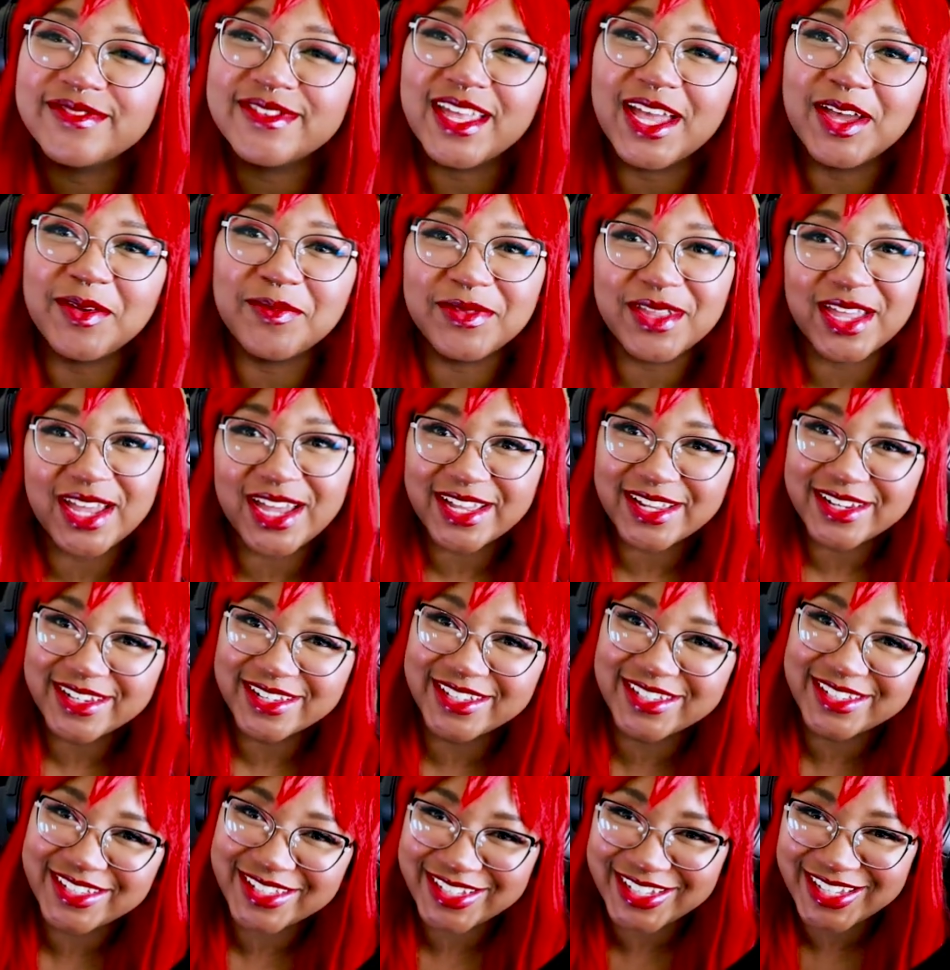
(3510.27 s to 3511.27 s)
I'm not.
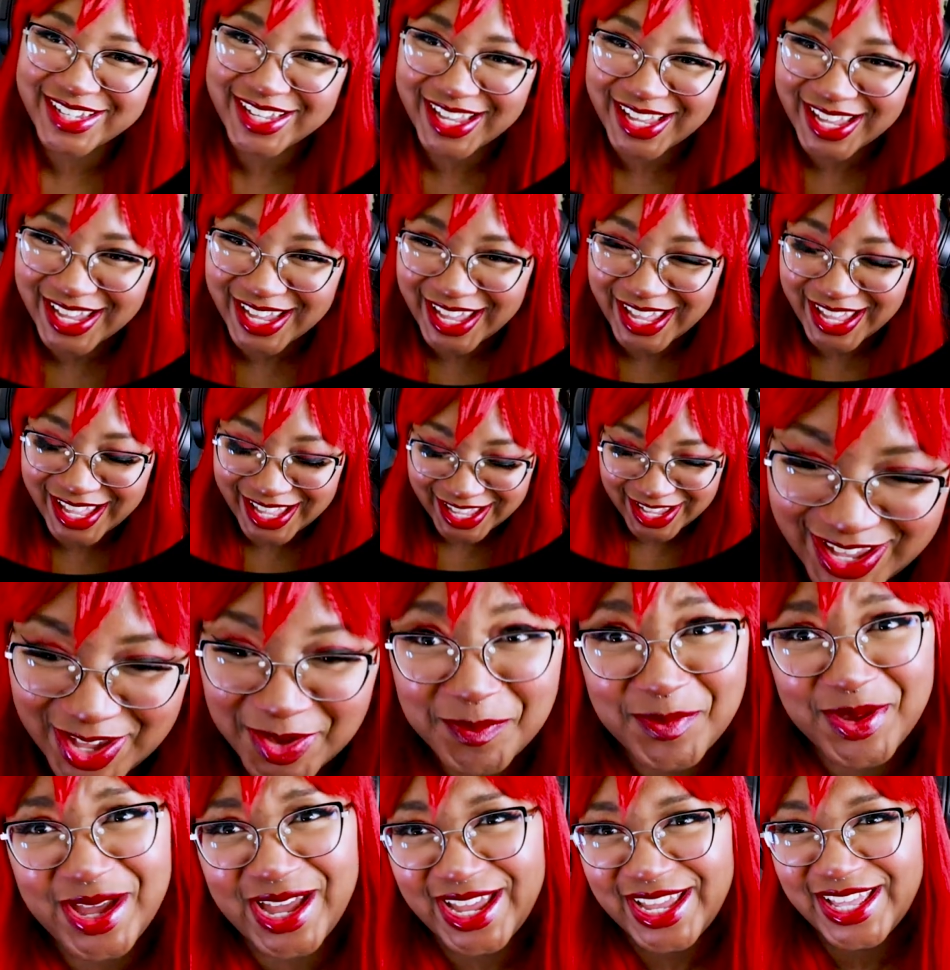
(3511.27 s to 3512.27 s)
Yeah,
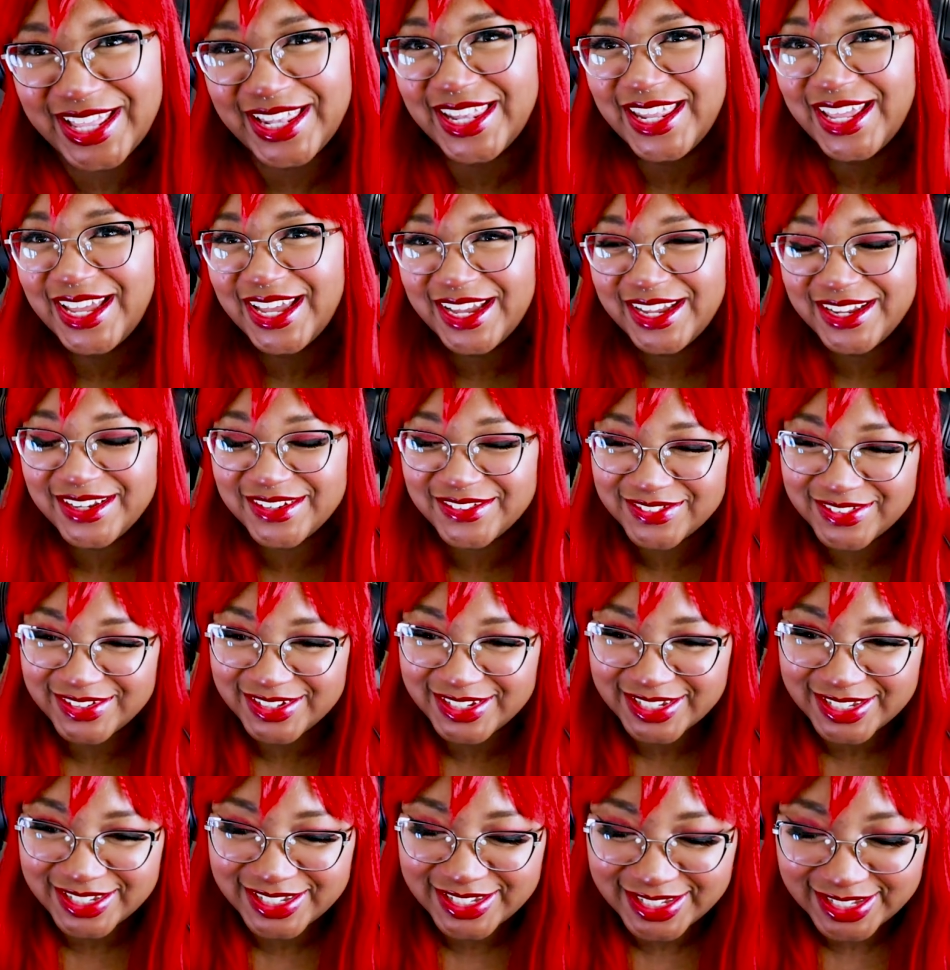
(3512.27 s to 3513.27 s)
am I alive?
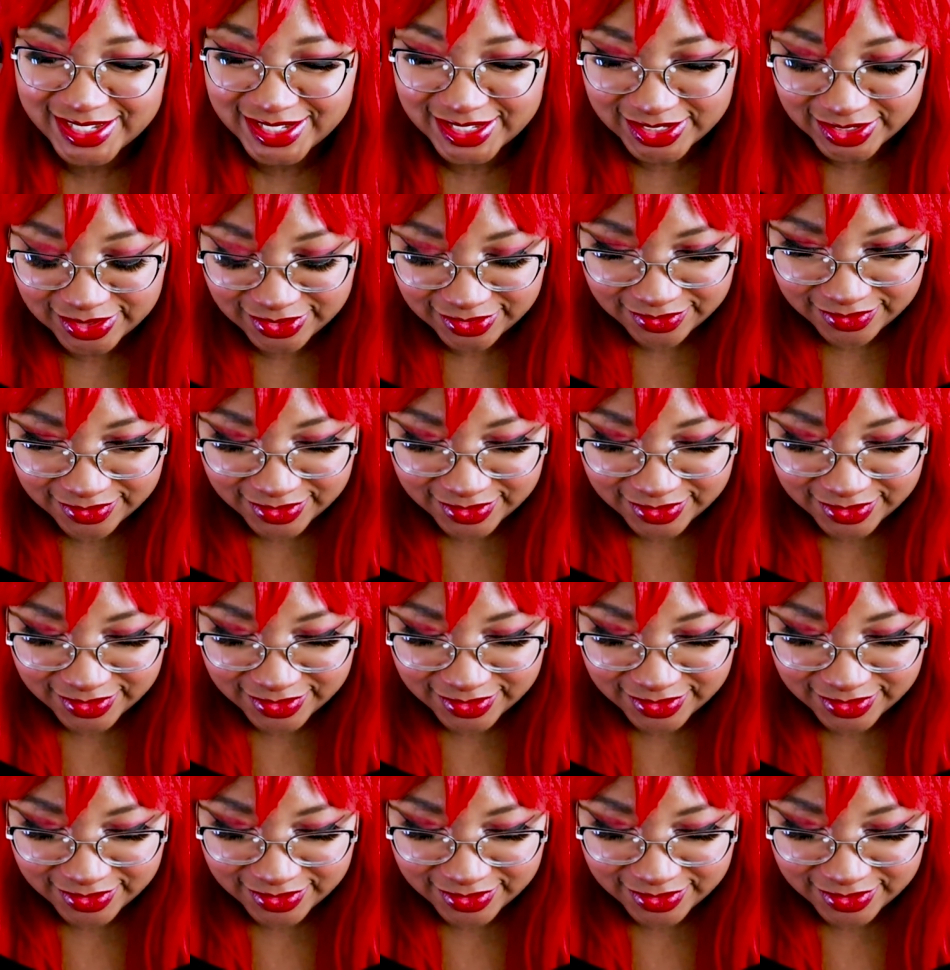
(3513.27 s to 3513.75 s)
You